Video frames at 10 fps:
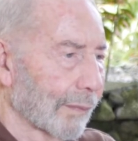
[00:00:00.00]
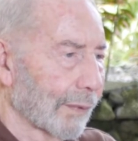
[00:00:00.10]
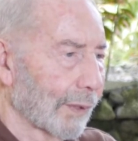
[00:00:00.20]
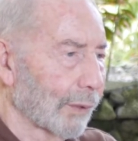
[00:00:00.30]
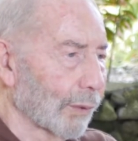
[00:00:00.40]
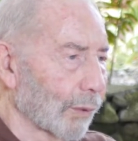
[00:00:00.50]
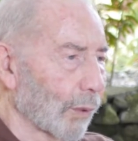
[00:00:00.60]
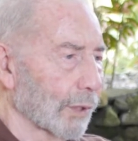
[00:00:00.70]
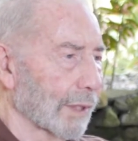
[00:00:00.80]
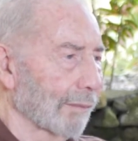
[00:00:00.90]
you don't go
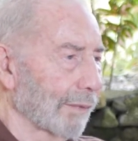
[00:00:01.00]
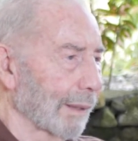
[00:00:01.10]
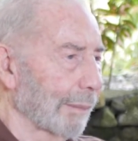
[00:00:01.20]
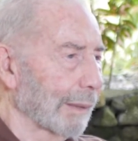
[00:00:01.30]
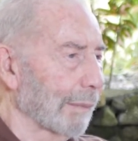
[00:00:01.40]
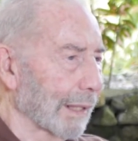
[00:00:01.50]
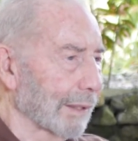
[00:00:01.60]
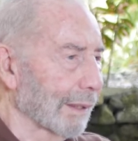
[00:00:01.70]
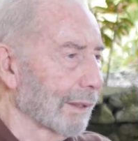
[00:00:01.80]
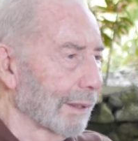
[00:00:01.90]
as some fella big
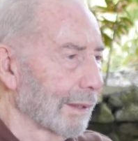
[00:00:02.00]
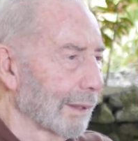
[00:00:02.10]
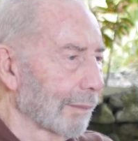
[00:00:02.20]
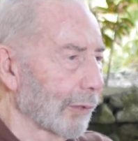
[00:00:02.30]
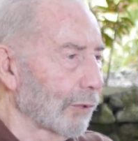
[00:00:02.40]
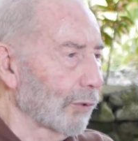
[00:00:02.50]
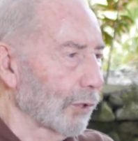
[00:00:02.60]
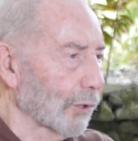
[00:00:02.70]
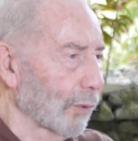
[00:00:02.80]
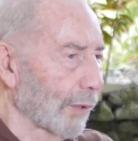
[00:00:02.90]
manual, but you
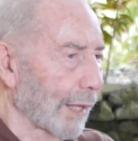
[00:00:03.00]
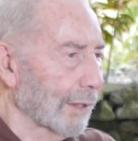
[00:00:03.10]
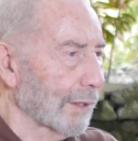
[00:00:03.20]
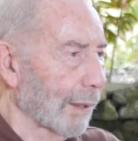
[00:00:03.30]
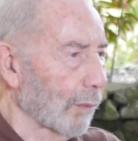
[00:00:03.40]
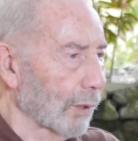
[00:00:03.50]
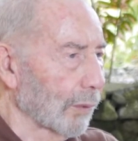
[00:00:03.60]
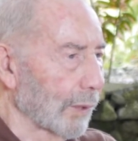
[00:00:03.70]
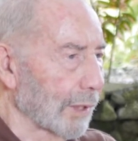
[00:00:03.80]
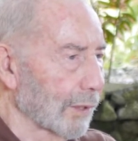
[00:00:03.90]
just go there as someone
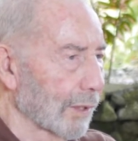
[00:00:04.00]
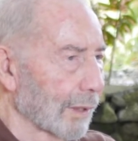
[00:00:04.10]
who is